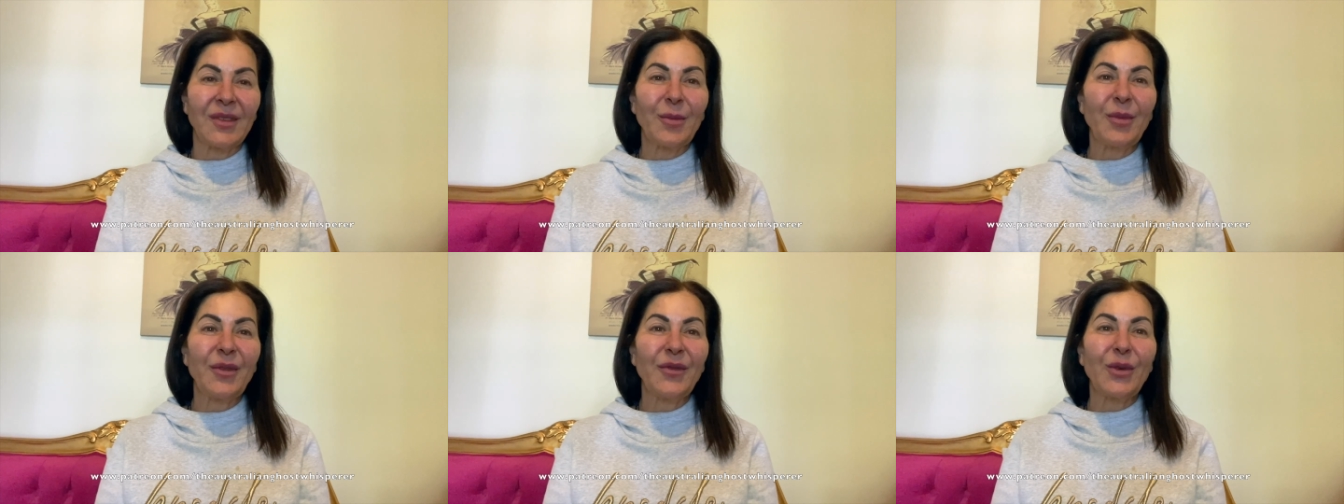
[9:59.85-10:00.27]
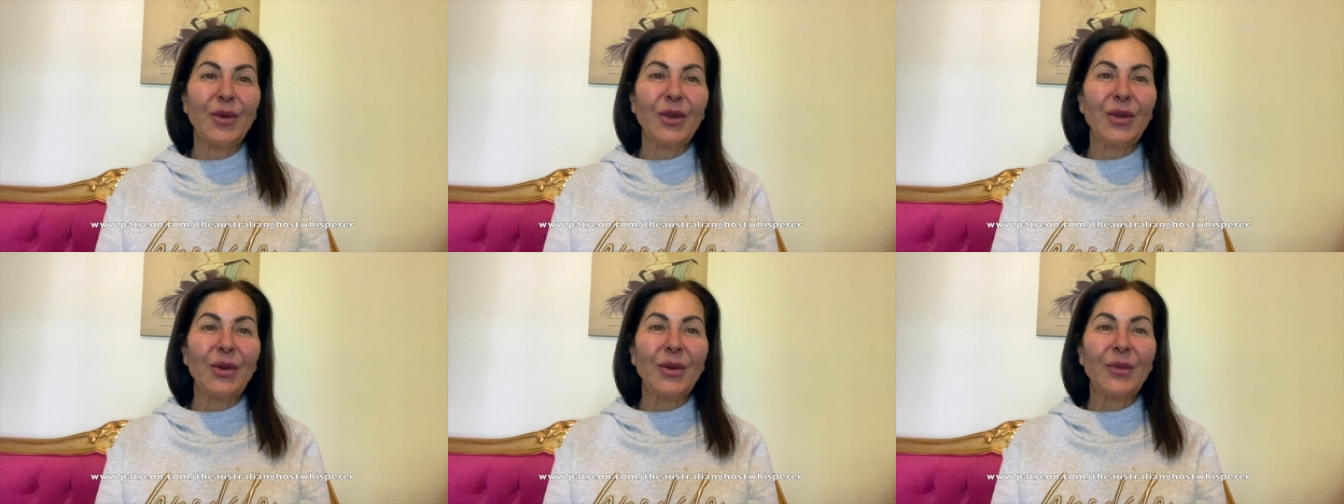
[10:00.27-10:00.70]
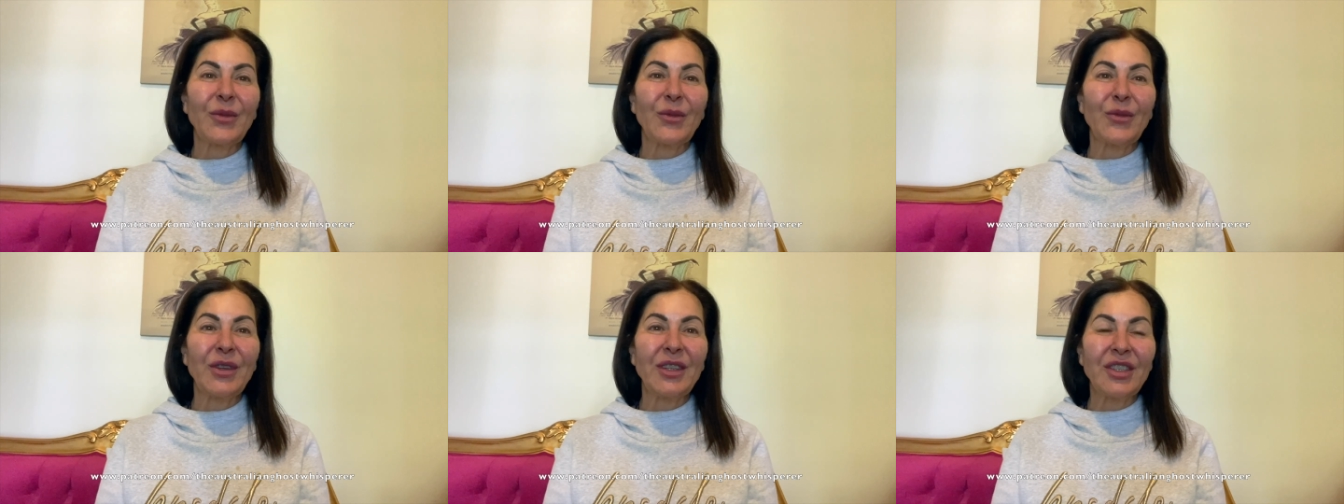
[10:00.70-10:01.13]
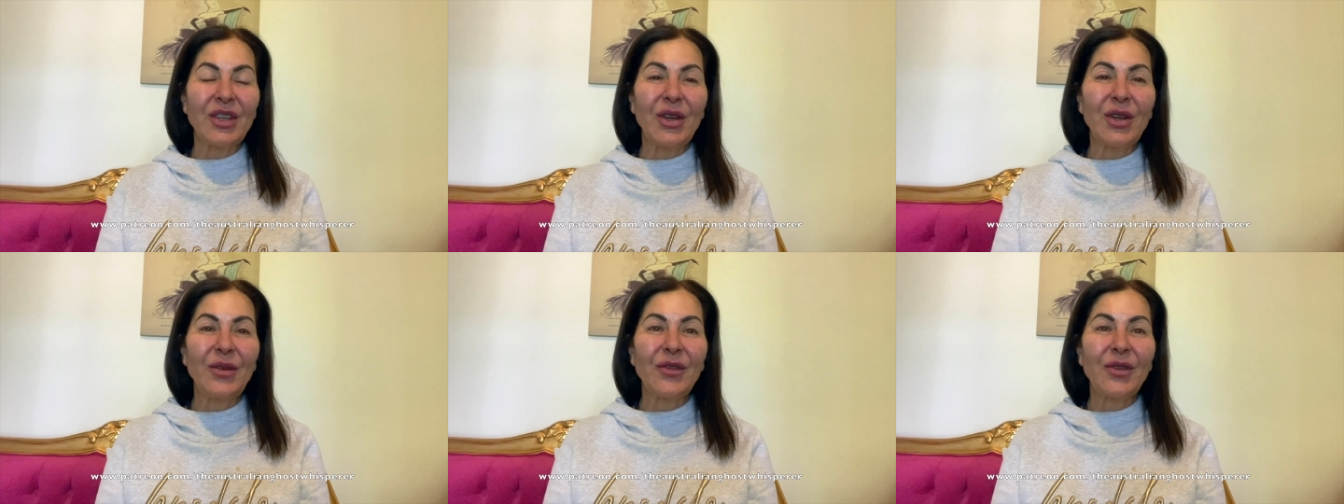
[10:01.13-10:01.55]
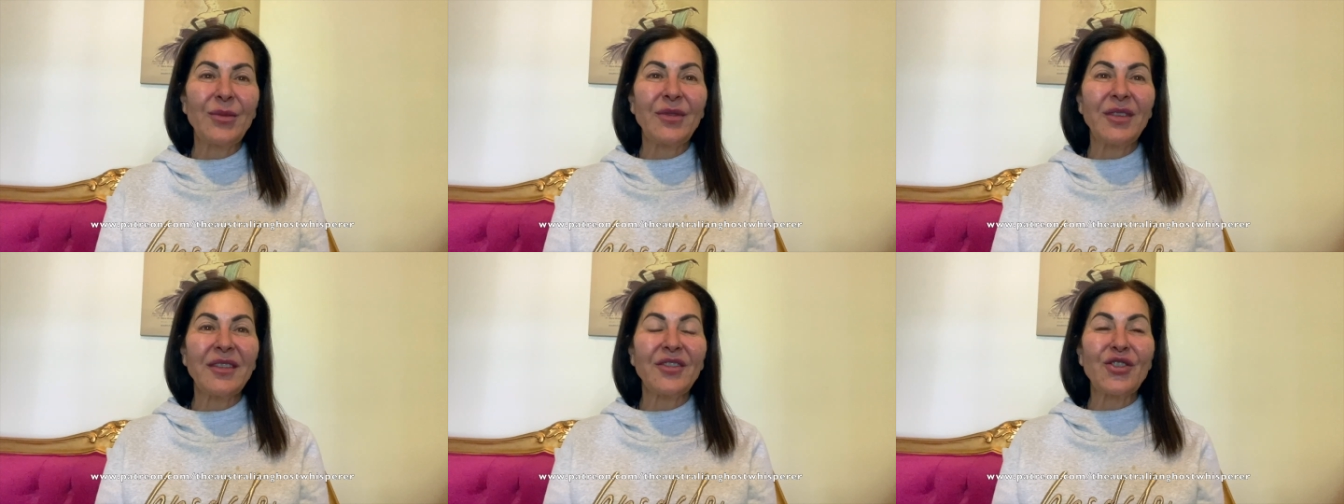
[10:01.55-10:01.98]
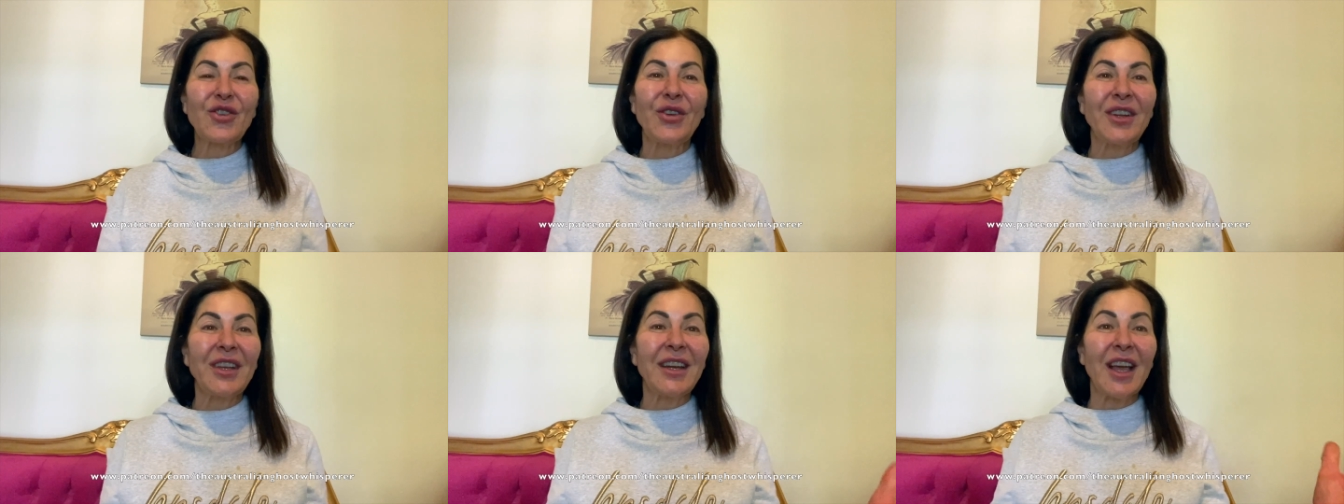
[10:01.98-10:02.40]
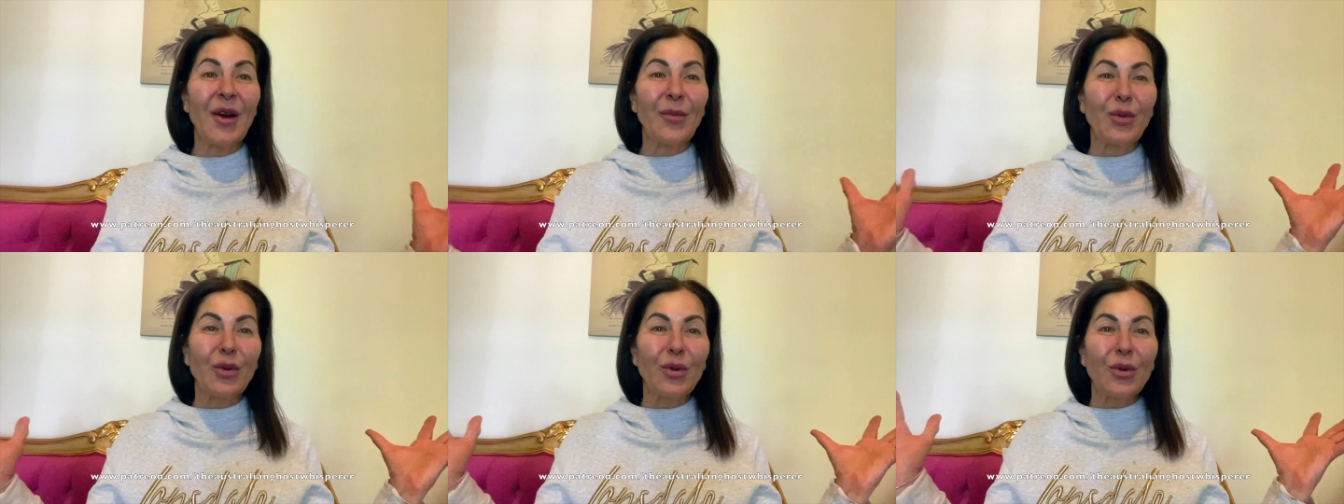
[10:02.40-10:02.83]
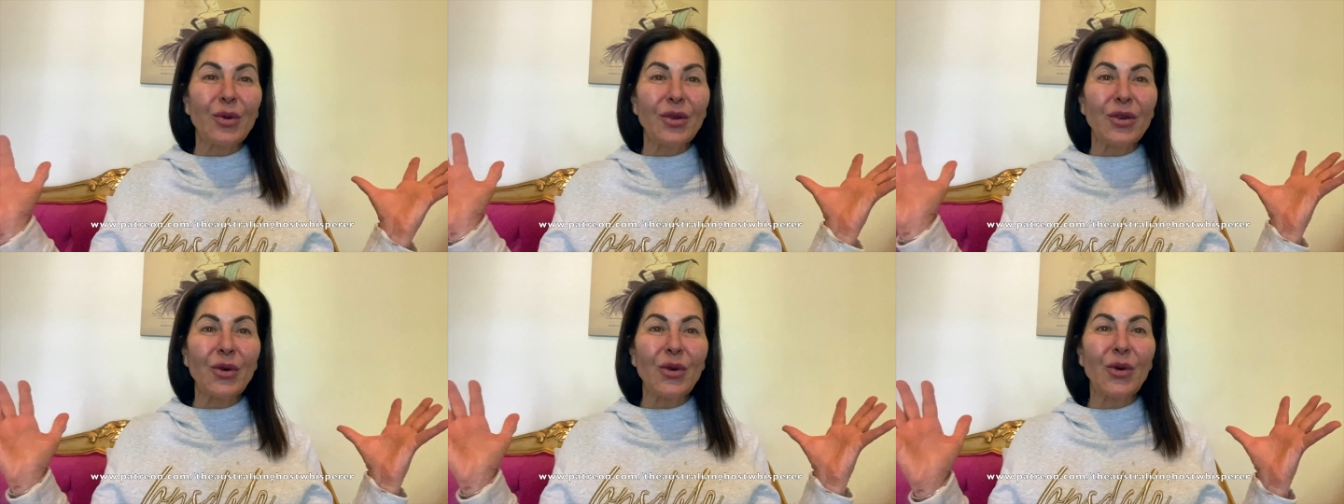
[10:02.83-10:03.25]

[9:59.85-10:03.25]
Before you return from this journey, now pull your